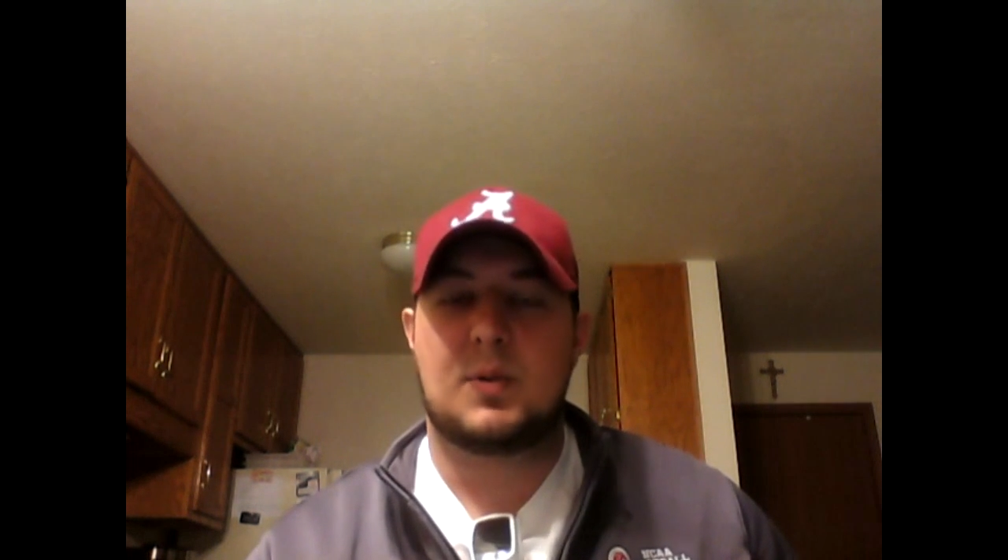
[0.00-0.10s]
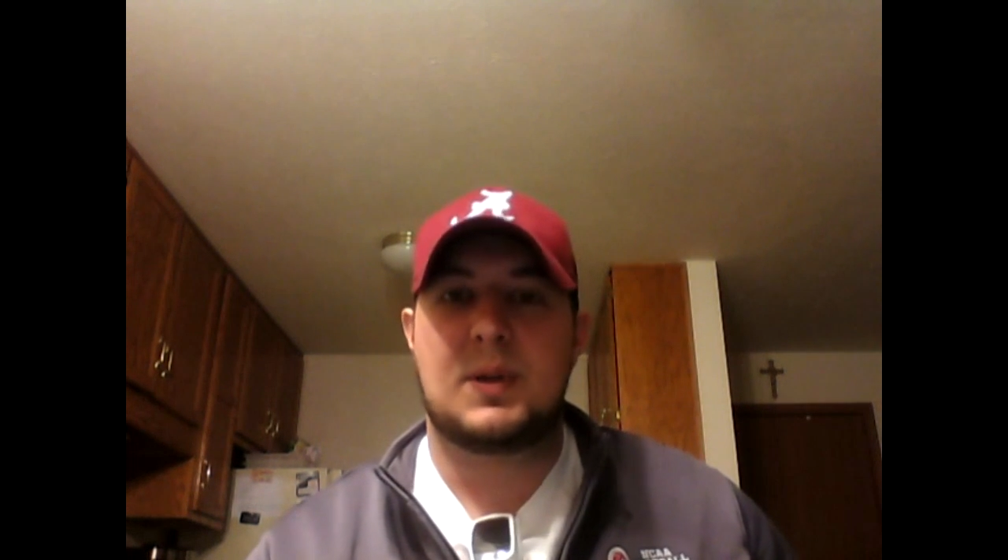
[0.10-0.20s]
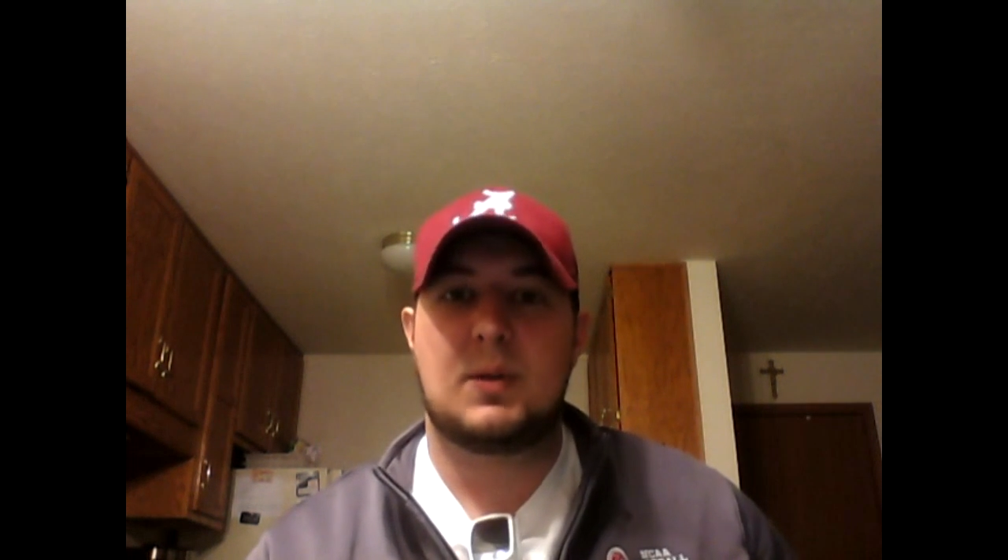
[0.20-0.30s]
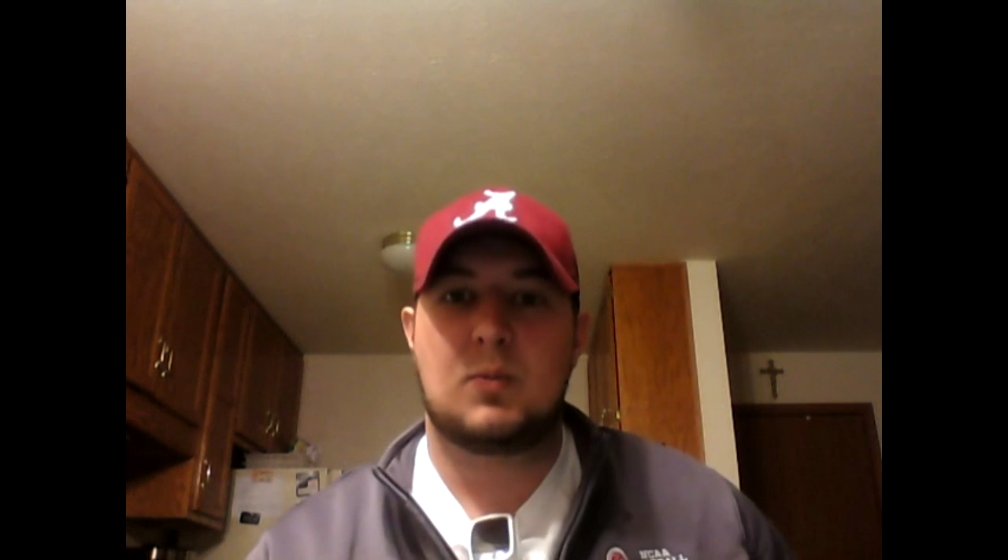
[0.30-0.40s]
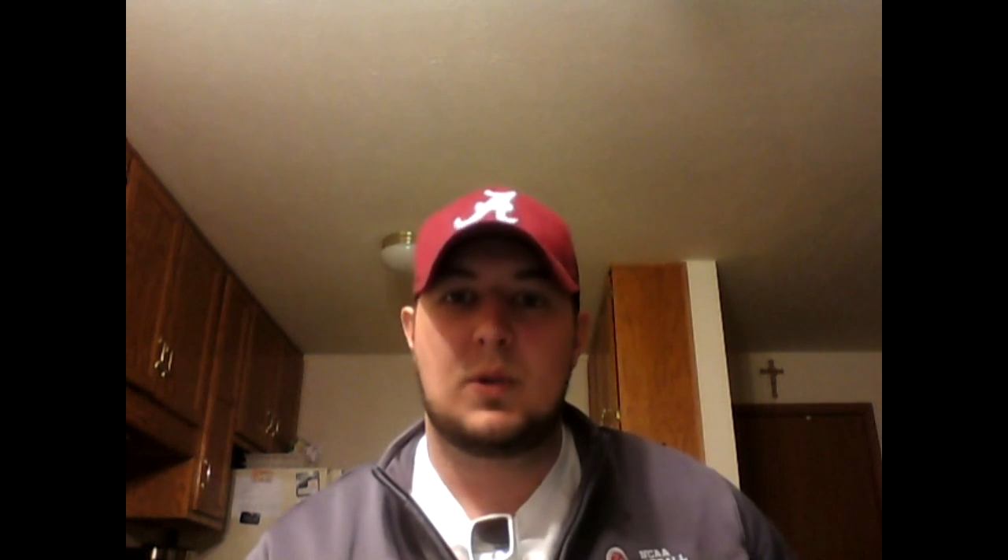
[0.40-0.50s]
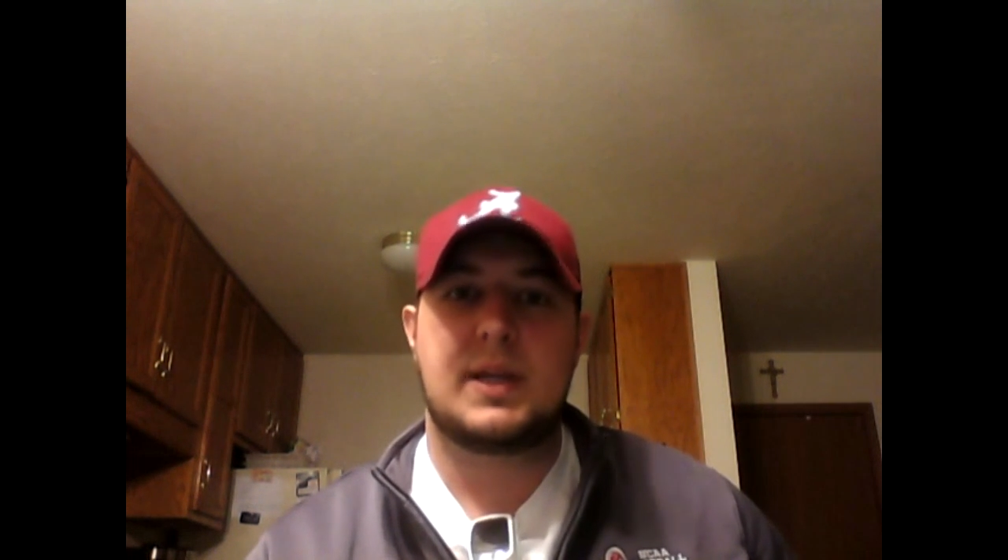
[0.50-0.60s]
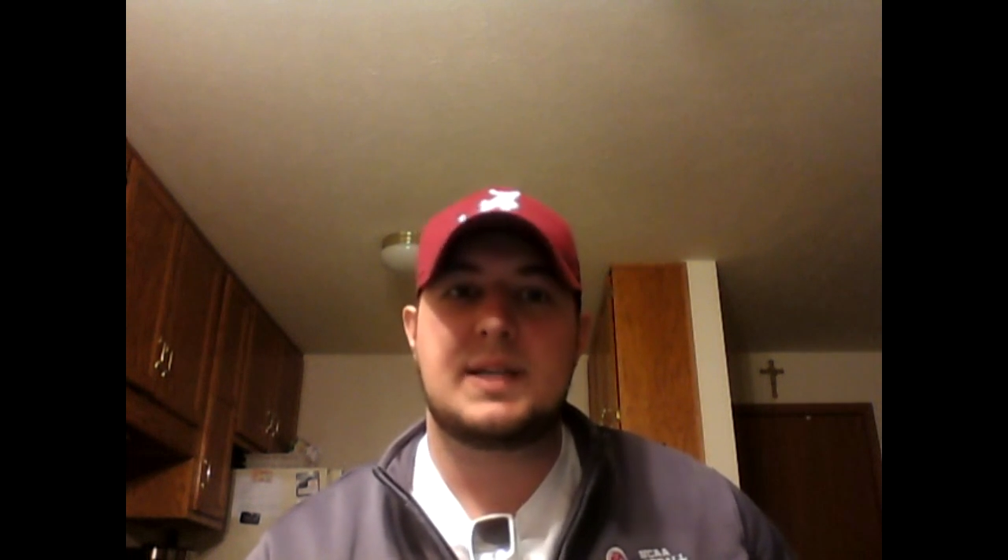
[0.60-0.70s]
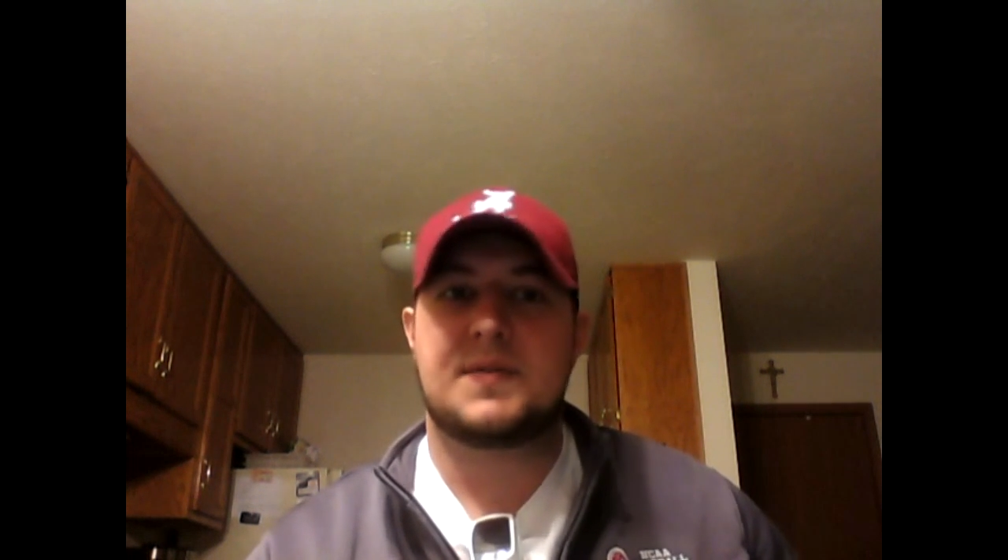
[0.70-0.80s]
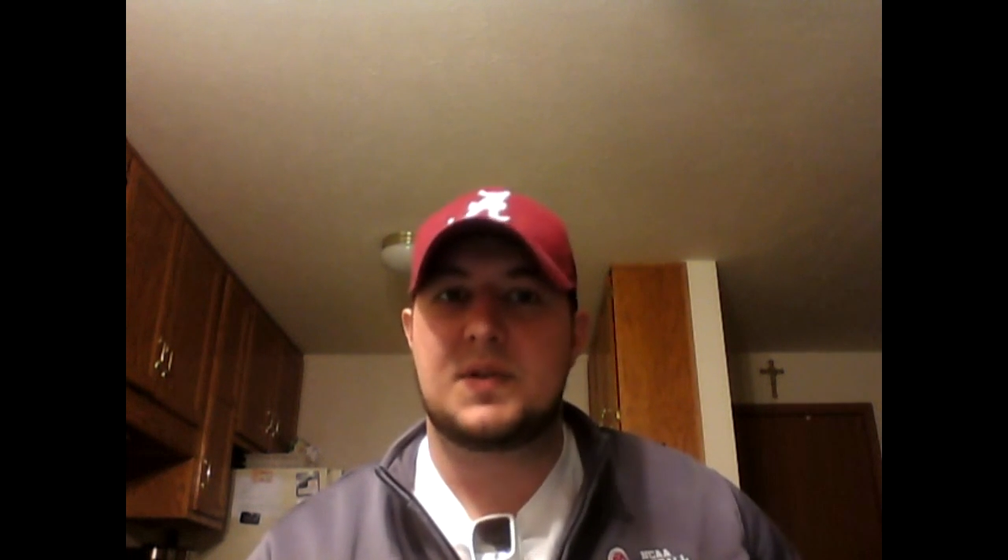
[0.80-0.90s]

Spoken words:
release